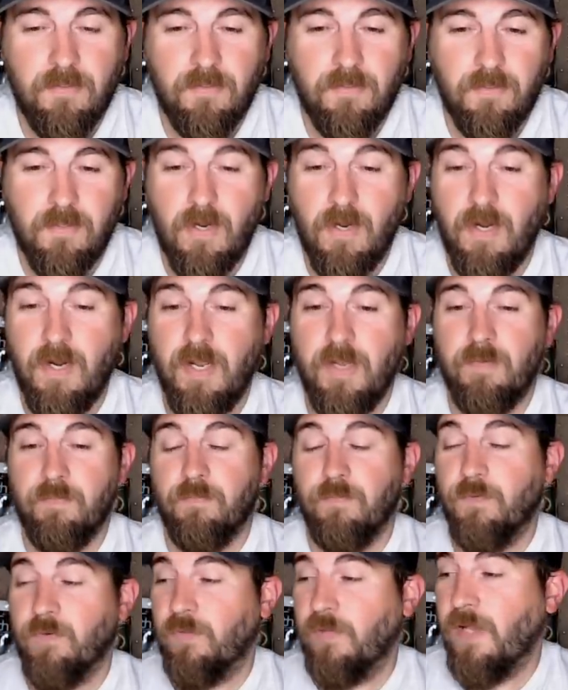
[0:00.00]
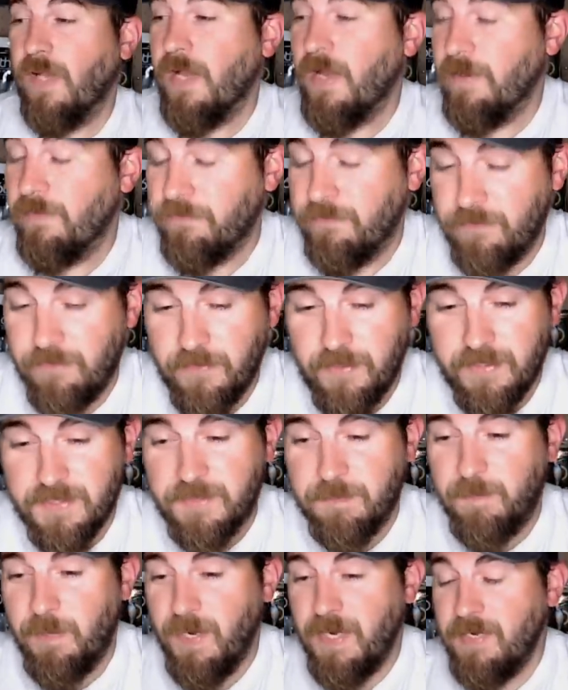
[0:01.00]
All right, we're live. It's
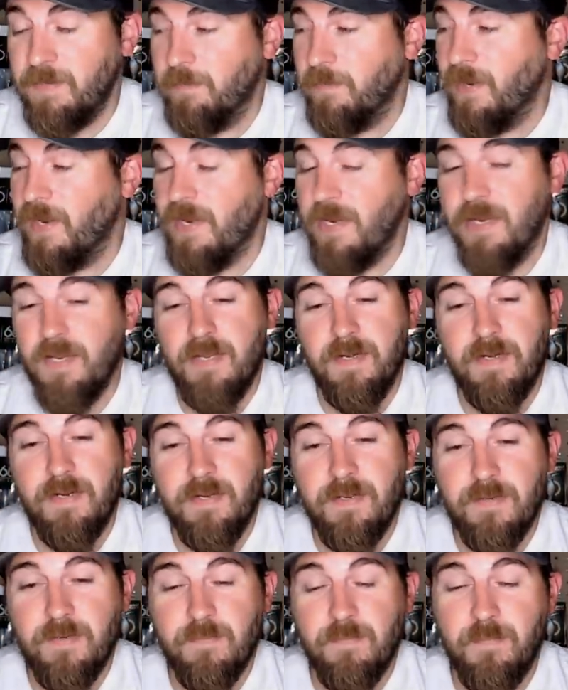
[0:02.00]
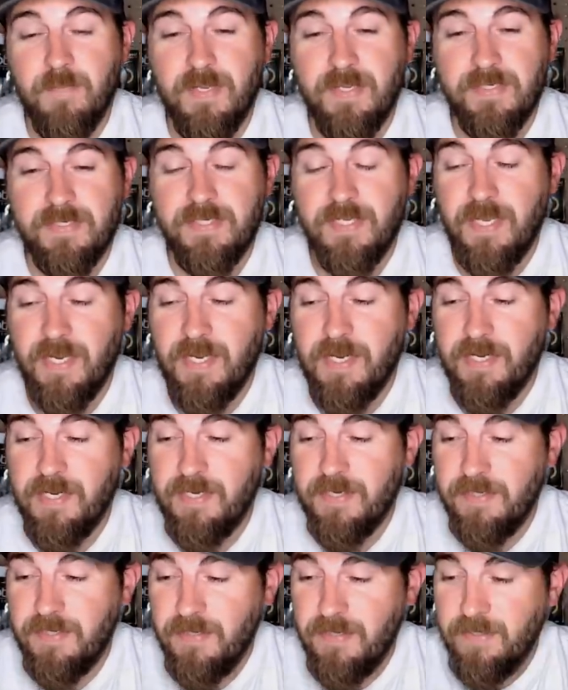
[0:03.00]
Baitman
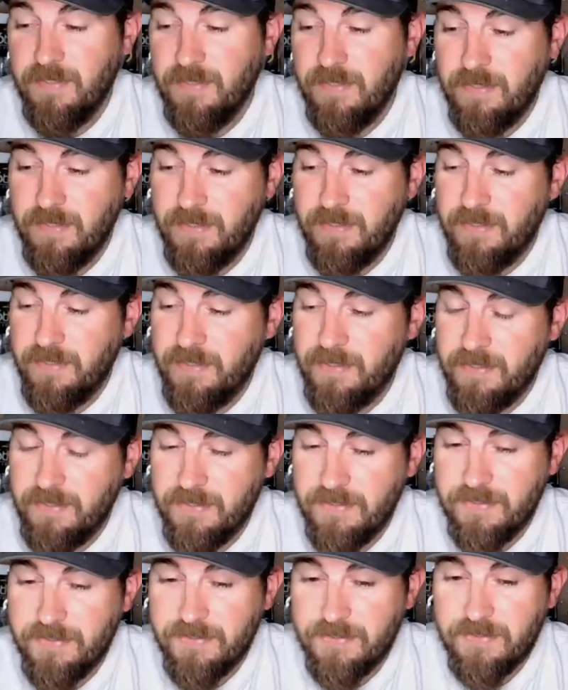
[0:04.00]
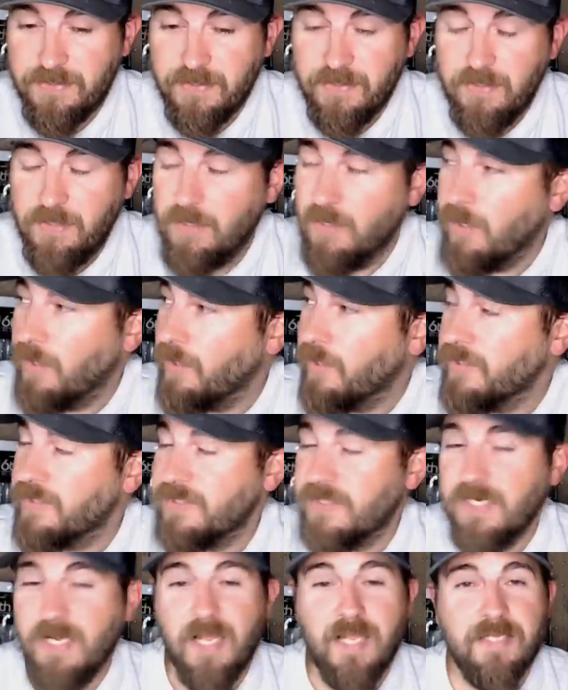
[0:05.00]
Mid-Day. It is
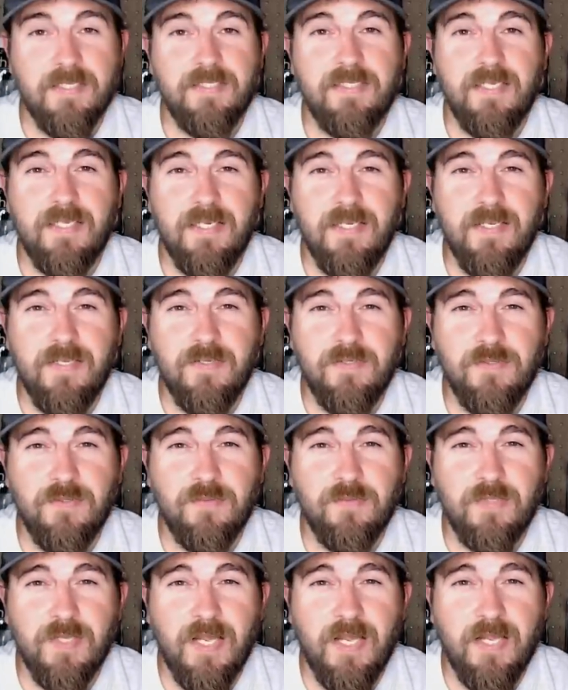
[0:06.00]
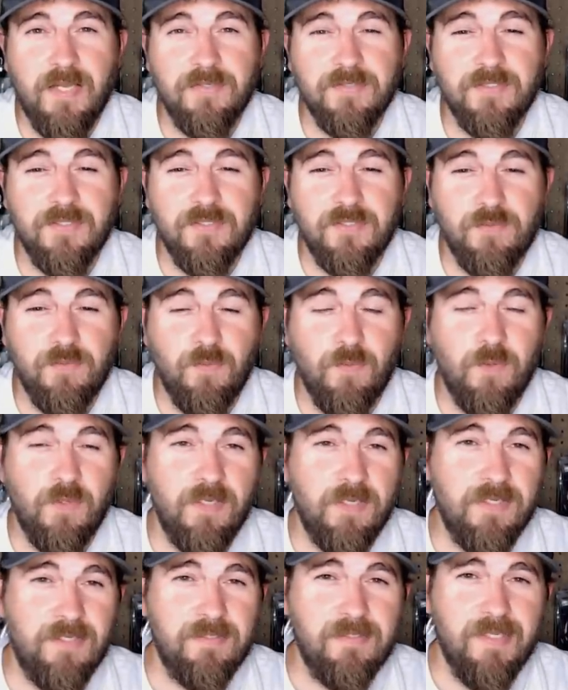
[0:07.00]
August 19th,
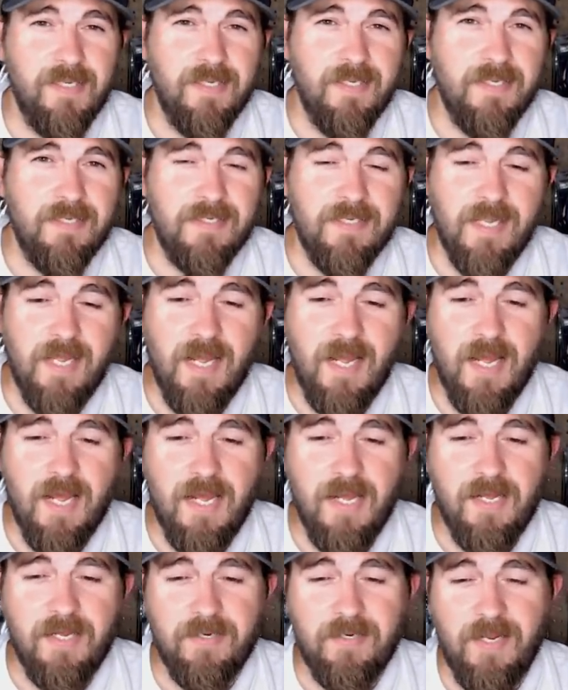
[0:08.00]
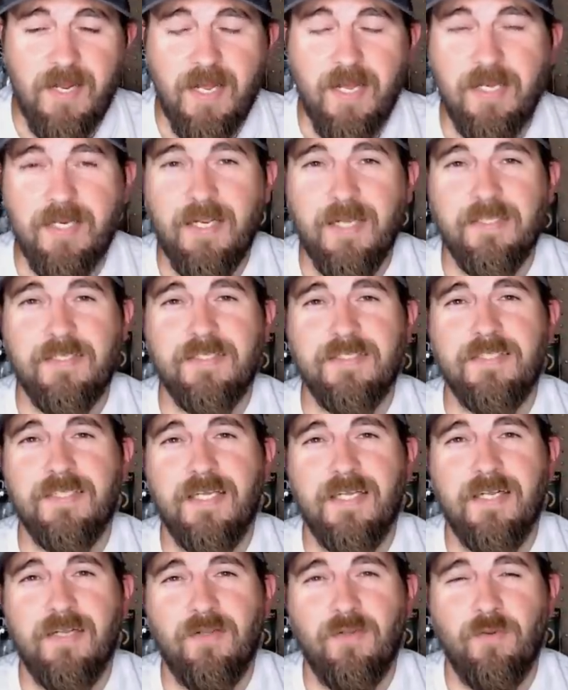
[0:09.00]
2020. And yeah, I got this
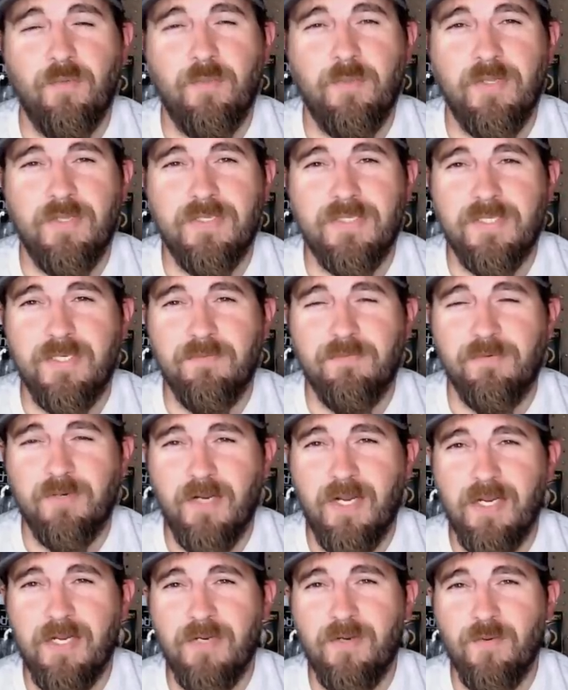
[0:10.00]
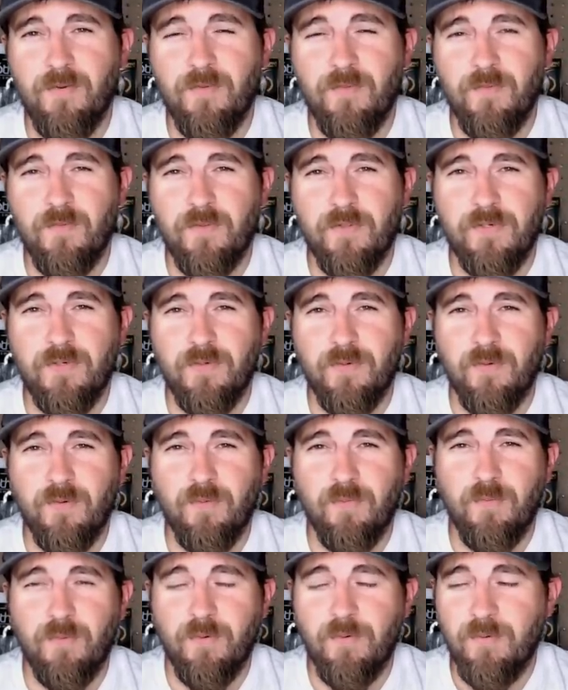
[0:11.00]
thing in a little bit different angle than
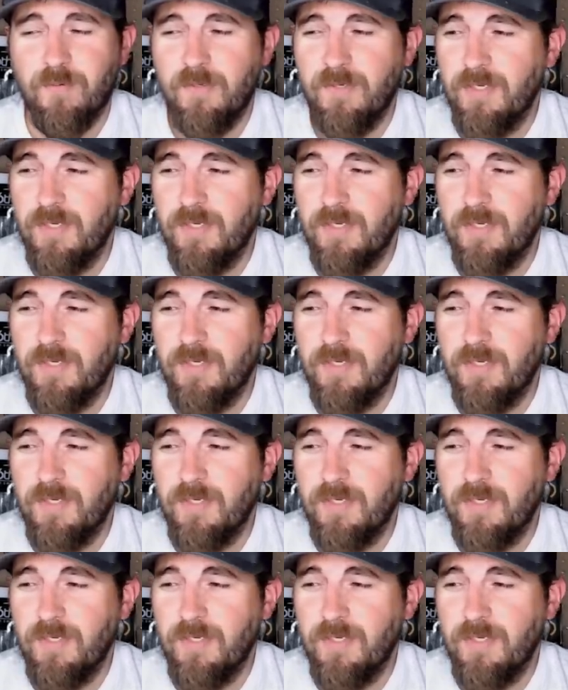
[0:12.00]
normal.